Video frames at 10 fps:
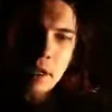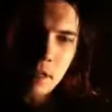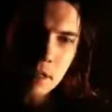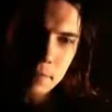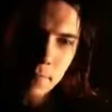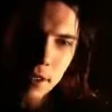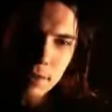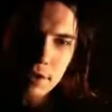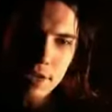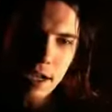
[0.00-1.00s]
on this big of
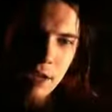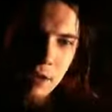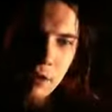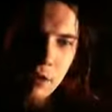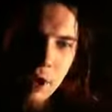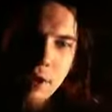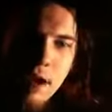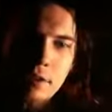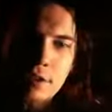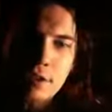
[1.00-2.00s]
a scale? If you know
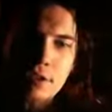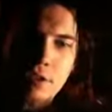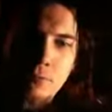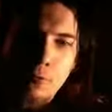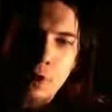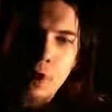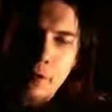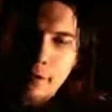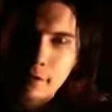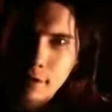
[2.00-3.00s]
how the system
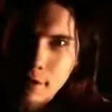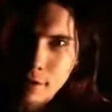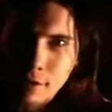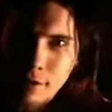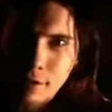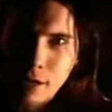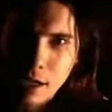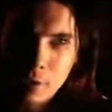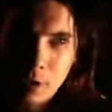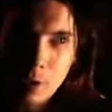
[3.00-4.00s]
works, and
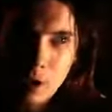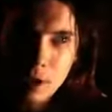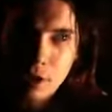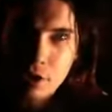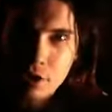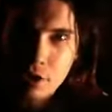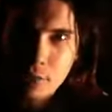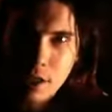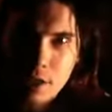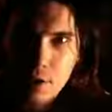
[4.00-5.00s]
I'm assuming that you do
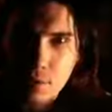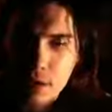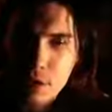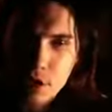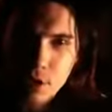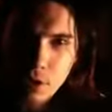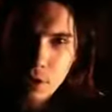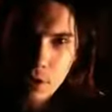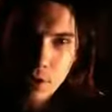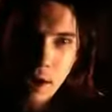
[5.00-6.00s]
because you went to school
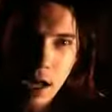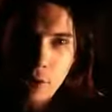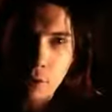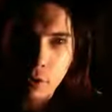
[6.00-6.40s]
to learn how it